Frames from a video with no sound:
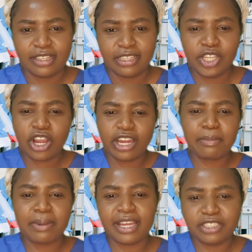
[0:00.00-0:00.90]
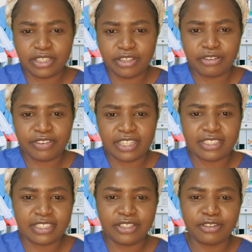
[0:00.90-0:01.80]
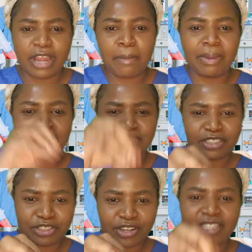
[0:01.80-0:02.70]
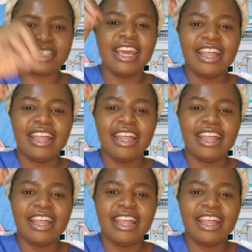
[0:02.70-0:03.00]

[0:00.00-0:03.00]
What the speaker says: You can't apply to the university, you apply to the trust.